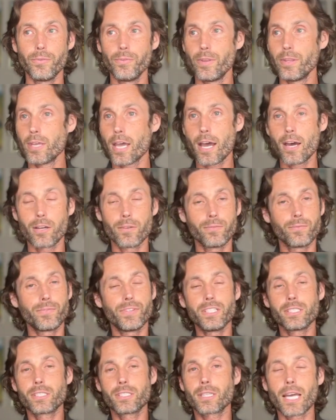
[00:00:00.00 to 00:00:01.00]
out of
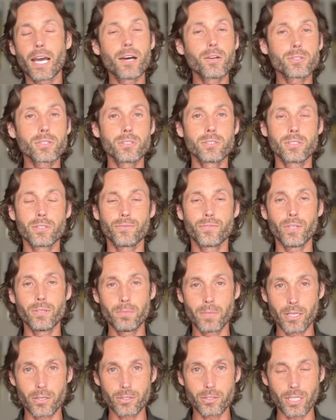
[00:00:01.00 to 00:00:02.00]
these thousands of
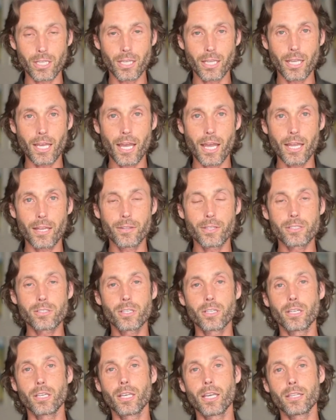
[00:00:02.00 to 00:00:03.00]
emails they get, that's
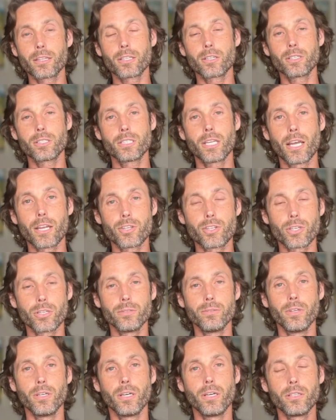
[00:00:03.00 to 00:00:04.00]
going to get their
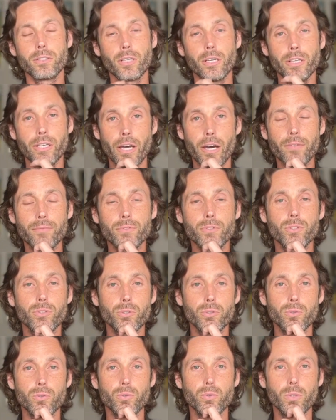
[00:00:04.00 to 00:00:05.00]
attention enough
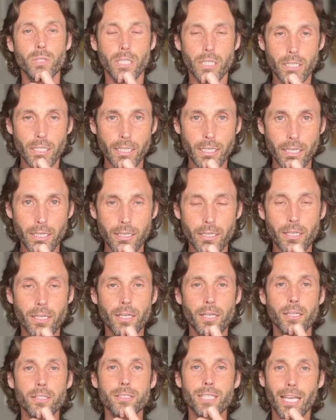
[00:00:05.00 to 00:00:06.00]
to lean in,
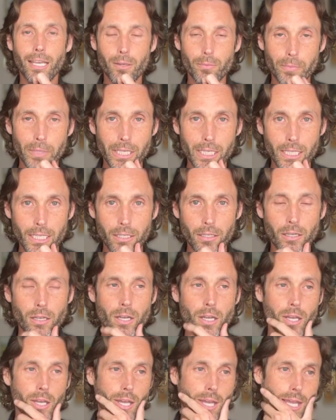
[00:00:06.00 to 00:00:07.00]
take a meeting,
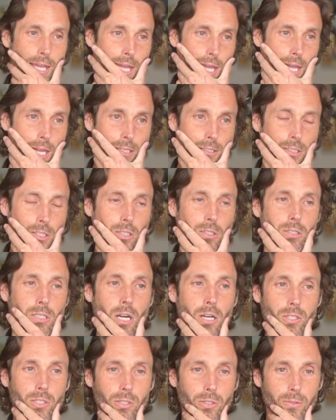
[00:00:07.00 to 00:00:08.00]
and
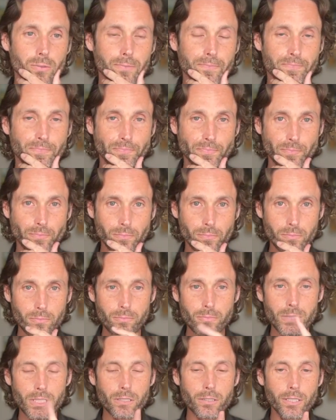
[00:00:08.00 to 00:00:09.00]
talk to you.
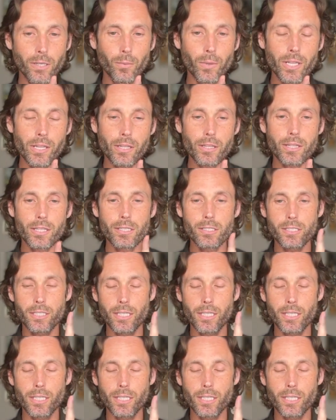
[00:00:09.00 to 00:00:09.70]
Now, one of the things that